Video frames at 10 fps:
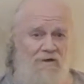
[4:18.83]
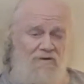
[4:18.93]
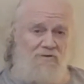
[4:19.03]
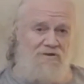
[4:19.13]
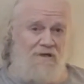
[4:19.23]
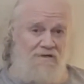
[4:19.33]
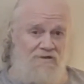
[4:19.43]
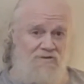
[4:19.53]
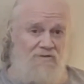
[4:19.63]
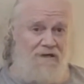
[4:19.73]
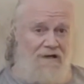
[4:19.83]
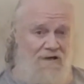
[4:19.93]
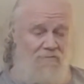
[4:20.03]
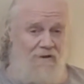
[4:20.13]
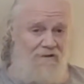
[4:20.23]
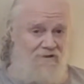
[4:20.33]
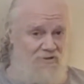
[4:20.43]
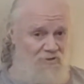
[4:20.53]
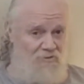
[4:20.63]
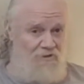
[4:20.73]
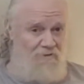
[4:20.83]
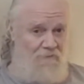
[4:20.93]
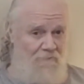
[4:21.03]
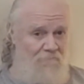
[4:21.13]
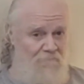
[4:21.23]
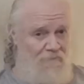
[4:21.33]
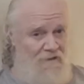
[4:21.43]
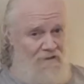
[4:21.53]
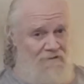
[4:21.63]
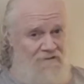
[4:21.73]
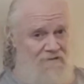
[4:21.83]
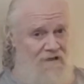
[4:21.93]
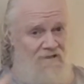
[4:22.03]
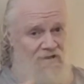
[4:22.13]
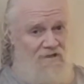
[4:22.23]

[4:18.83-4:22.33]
and those guys do. They hide behind children, and these guys get